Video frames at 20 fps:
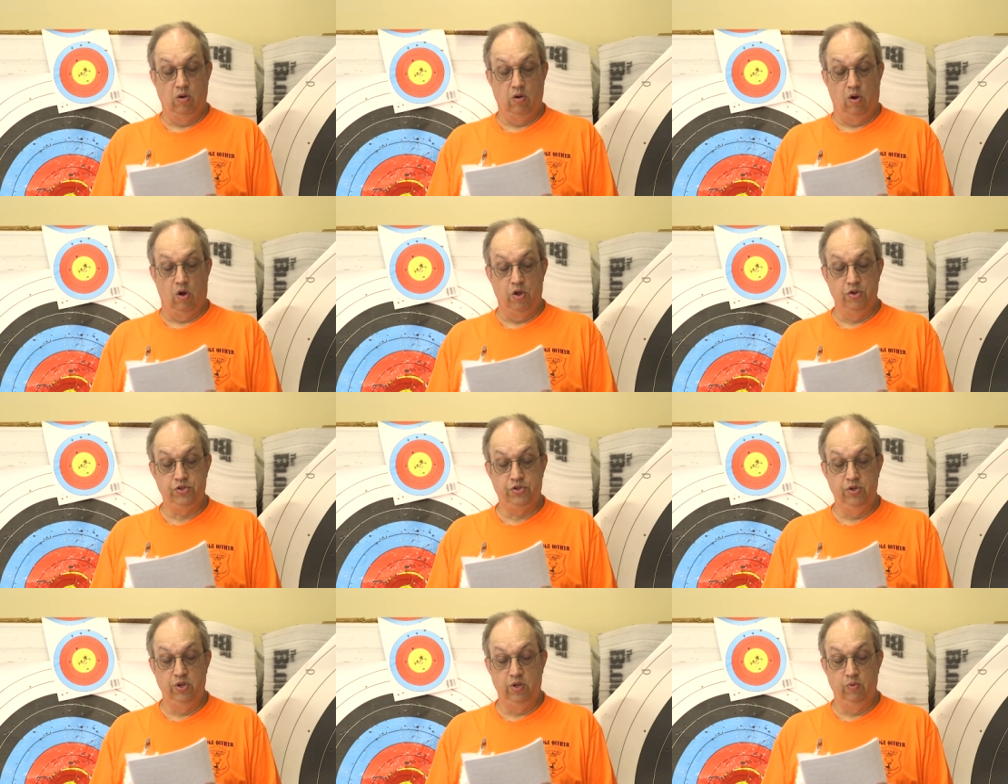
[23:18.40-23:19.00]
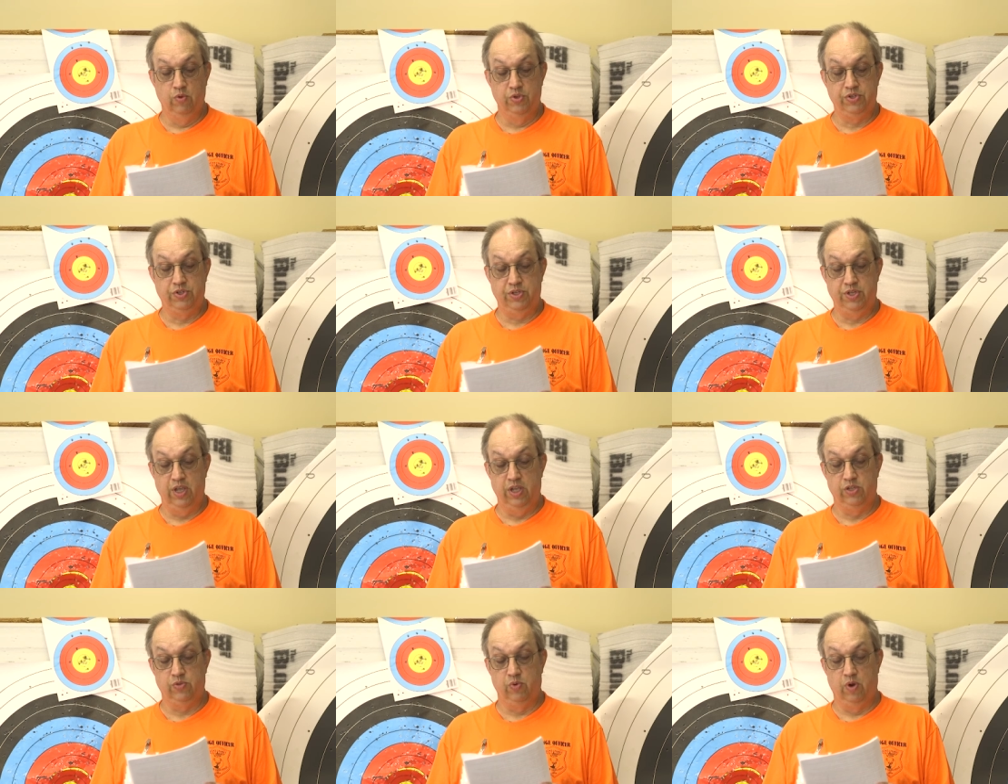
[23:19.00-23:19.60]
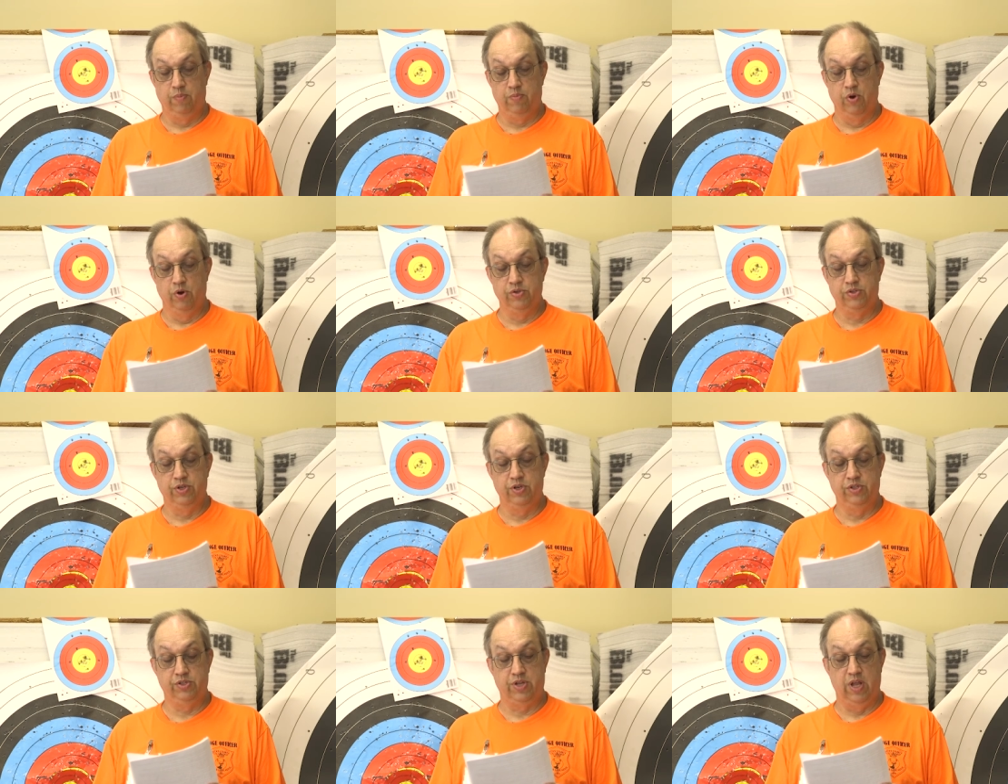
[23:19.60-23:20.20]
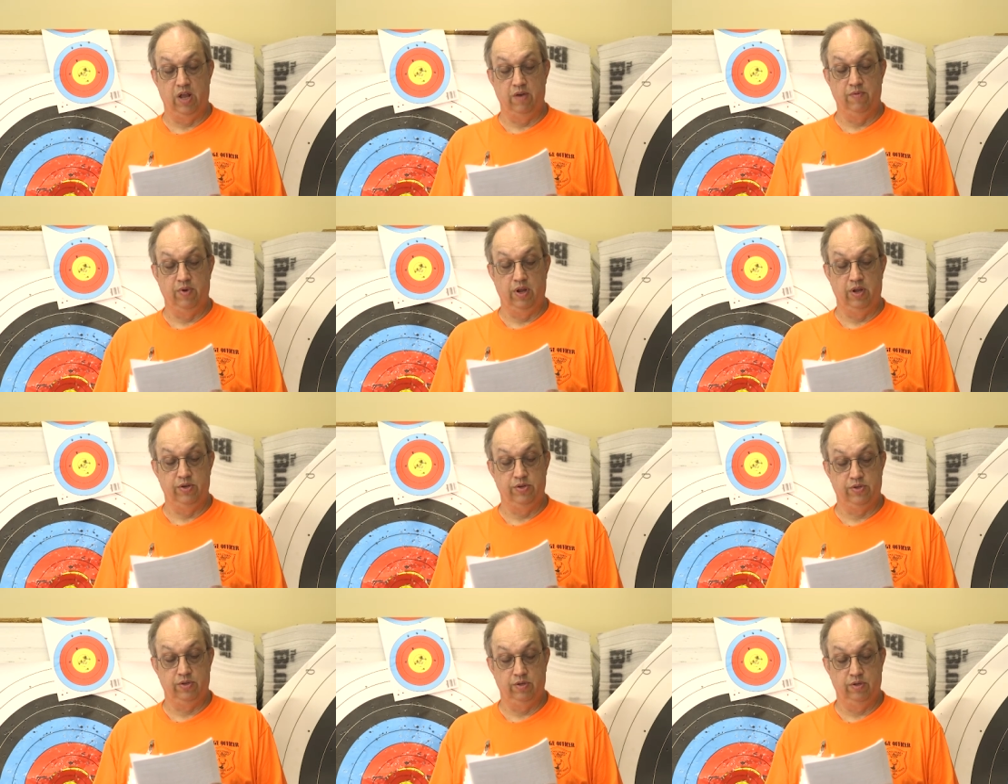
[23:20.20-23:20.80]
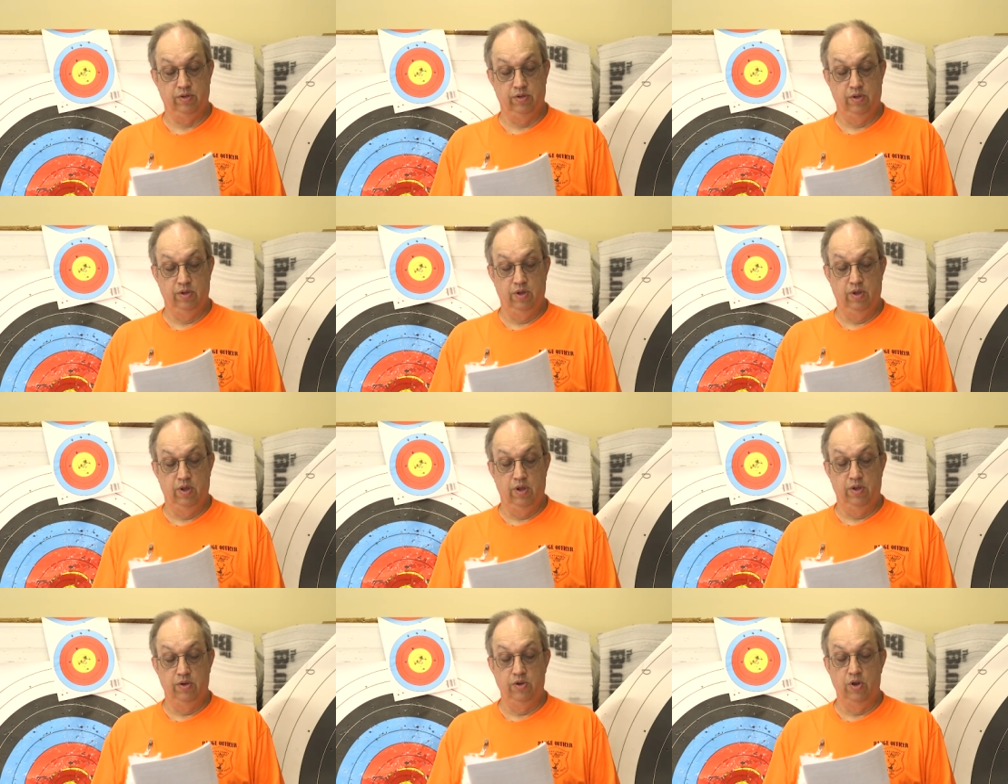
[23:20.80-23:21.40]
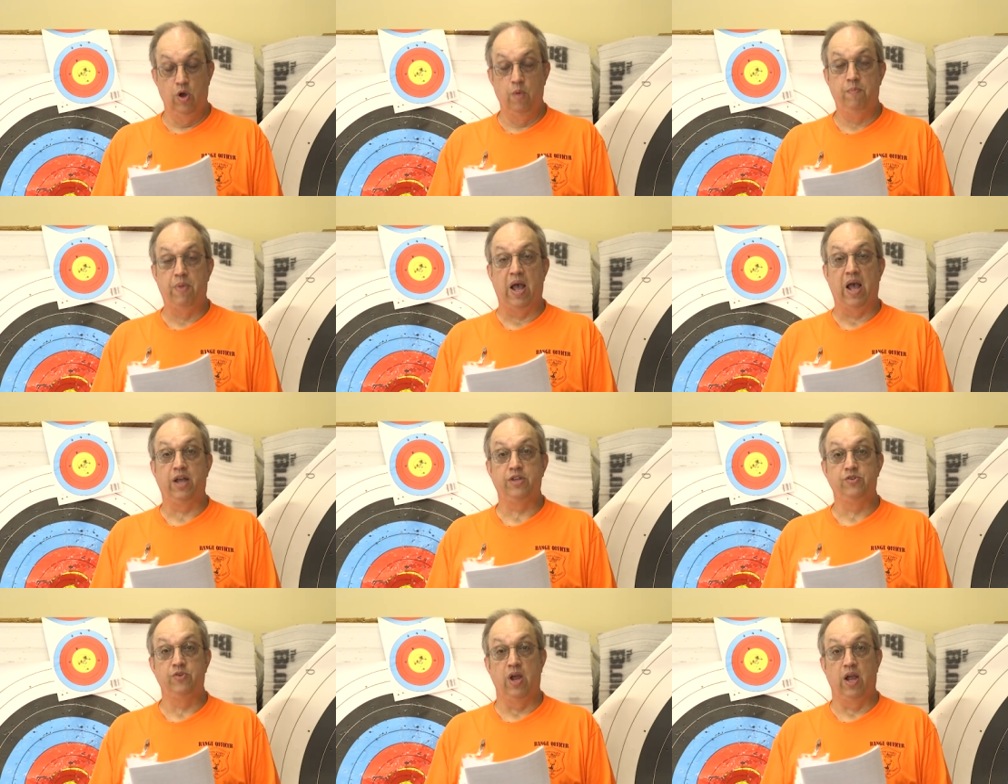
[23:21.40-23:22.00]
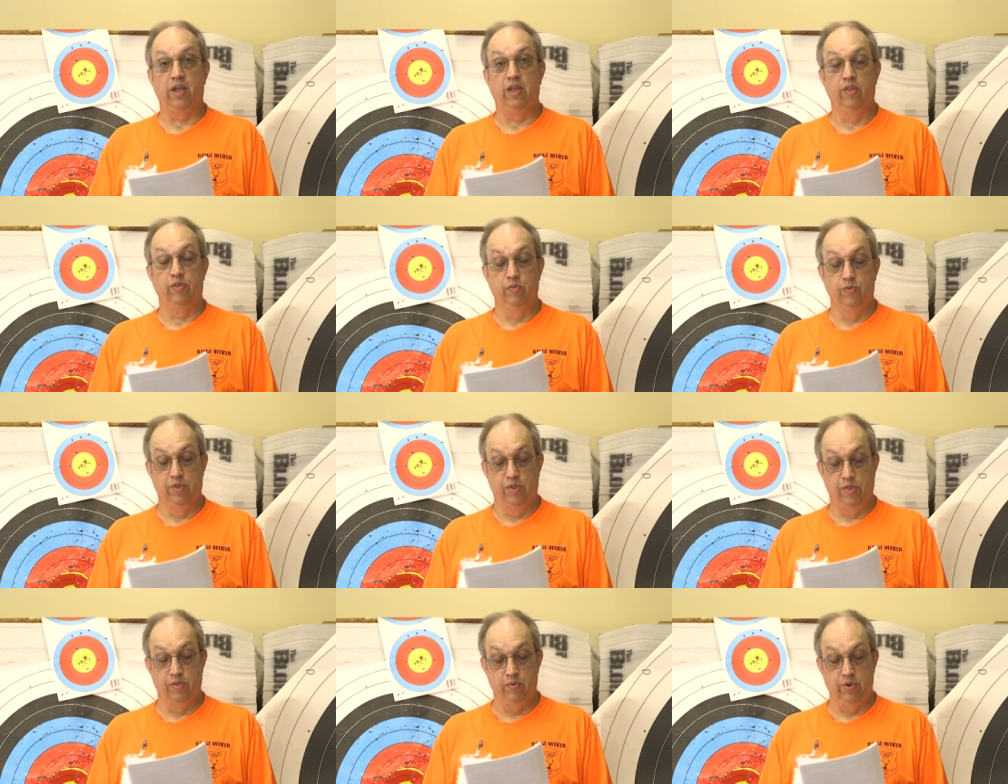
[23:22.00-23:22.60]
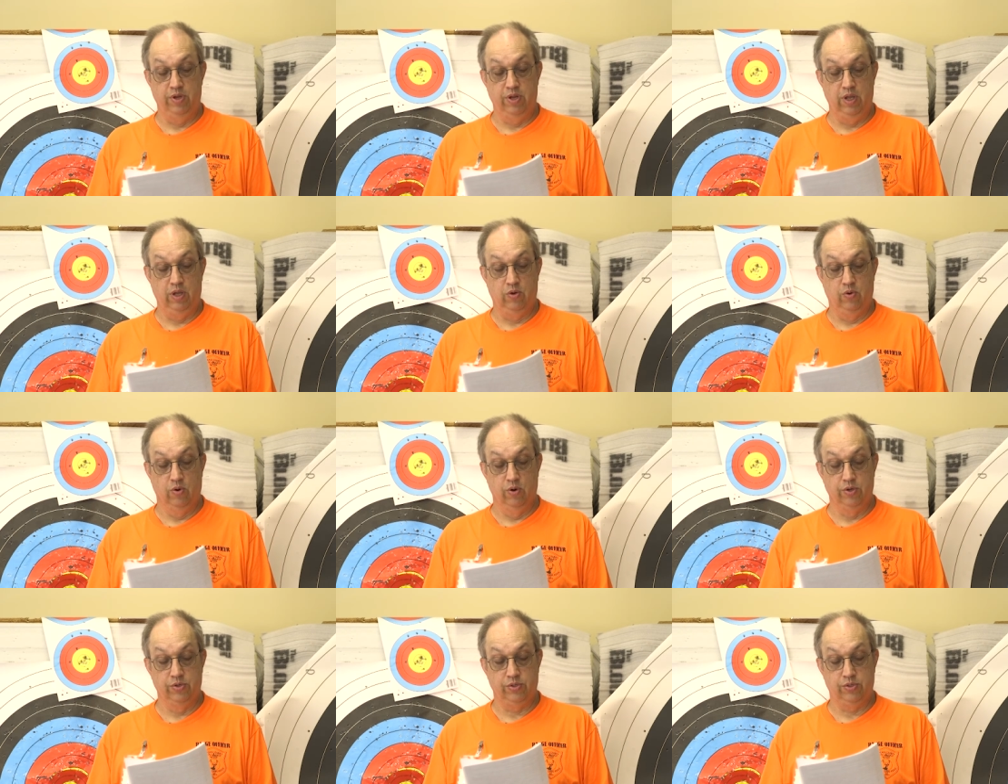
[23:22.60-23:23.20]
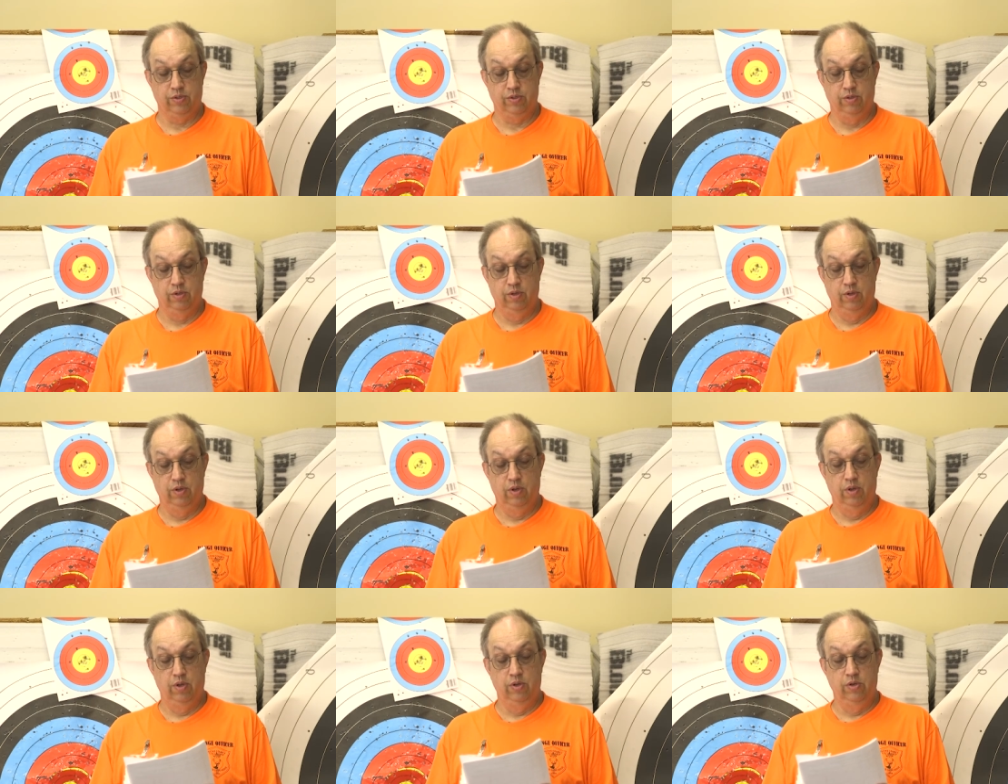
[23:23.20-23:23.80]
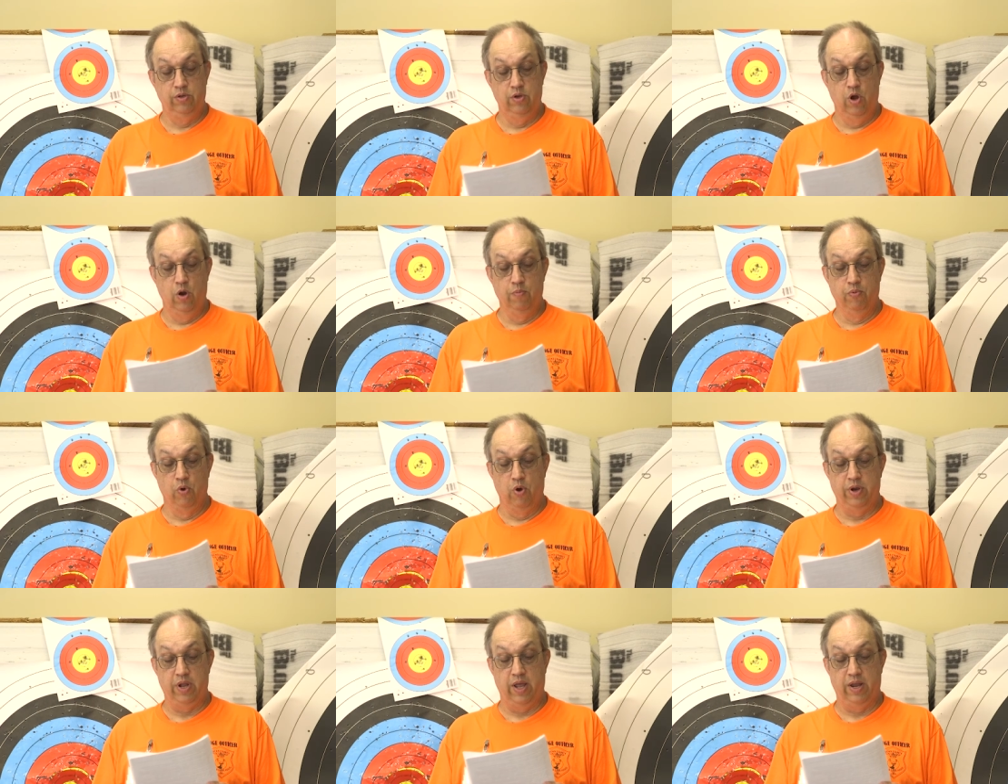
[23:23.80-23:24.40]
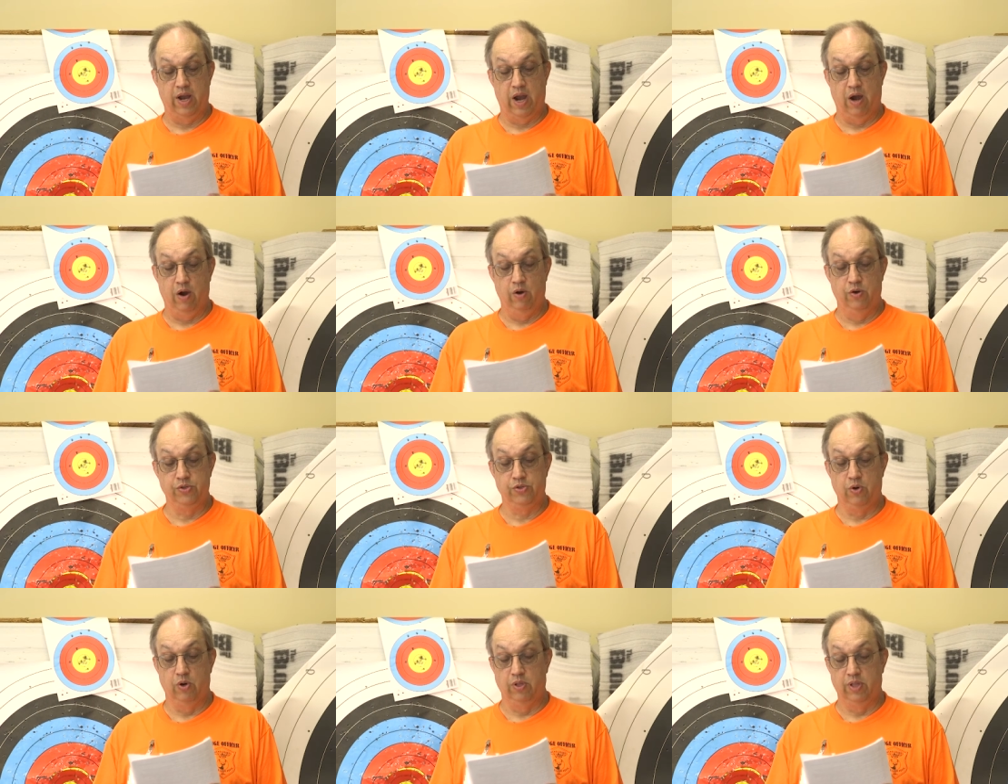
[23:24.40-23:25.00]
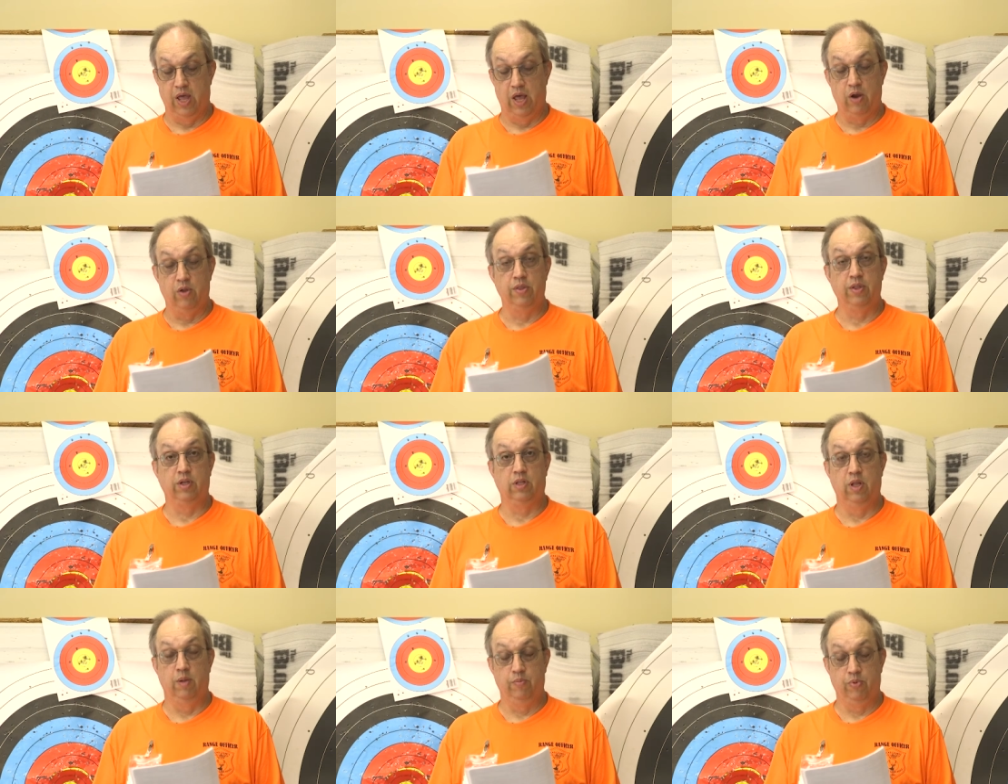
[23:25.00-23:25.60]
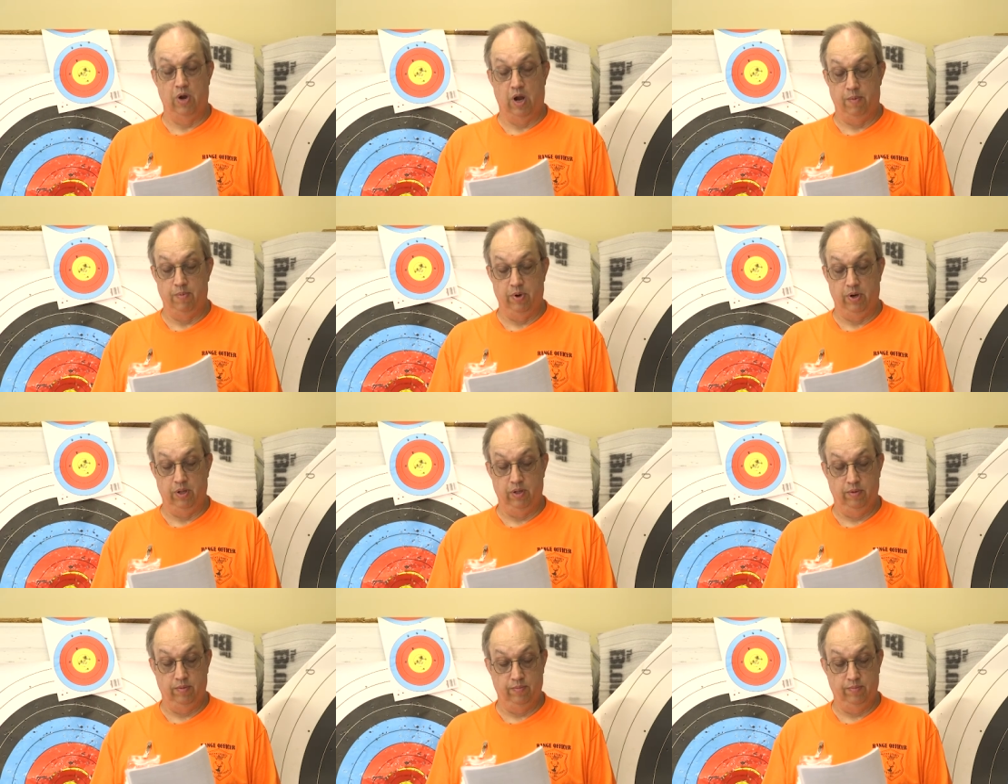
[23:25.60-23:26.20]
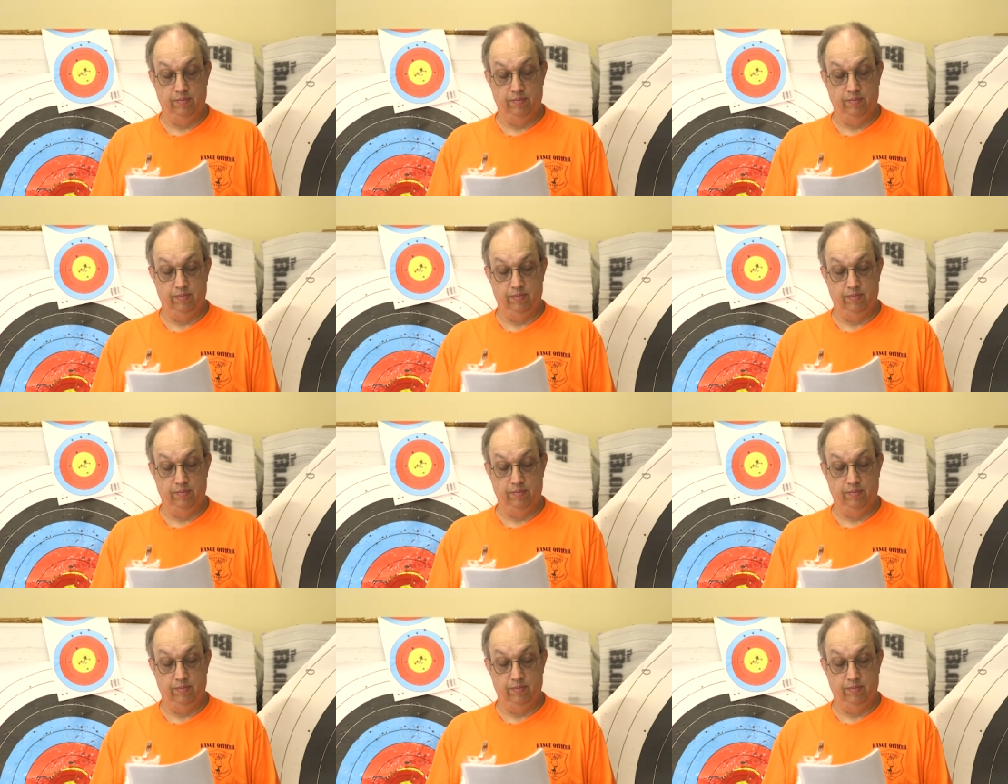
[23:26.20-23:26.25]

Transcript: All shooting will cease when a person is downrange. No backtracking through the 3D course. No broadhead arrows are allowed on the club property.